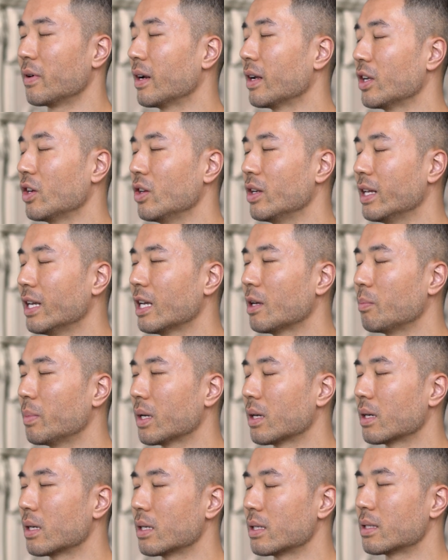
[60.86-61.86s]
unique
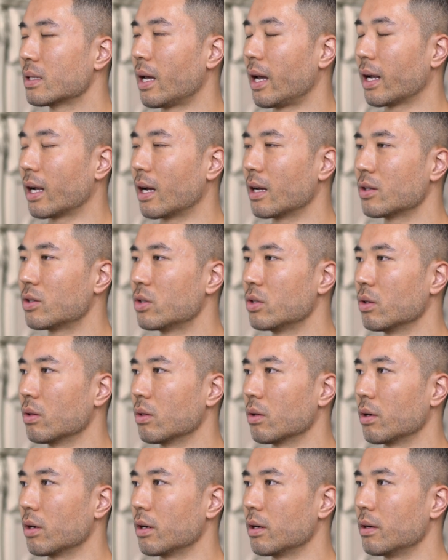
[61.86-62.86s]
because I got to
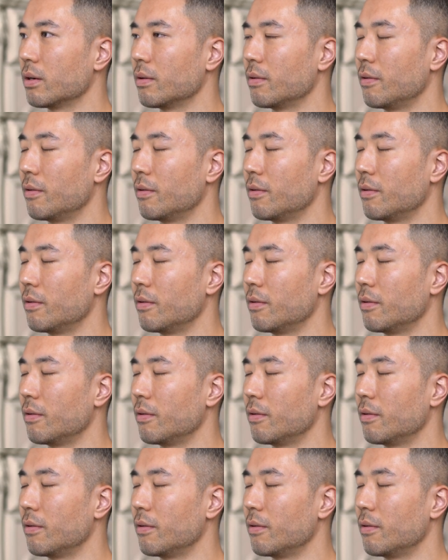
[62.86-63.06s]
learn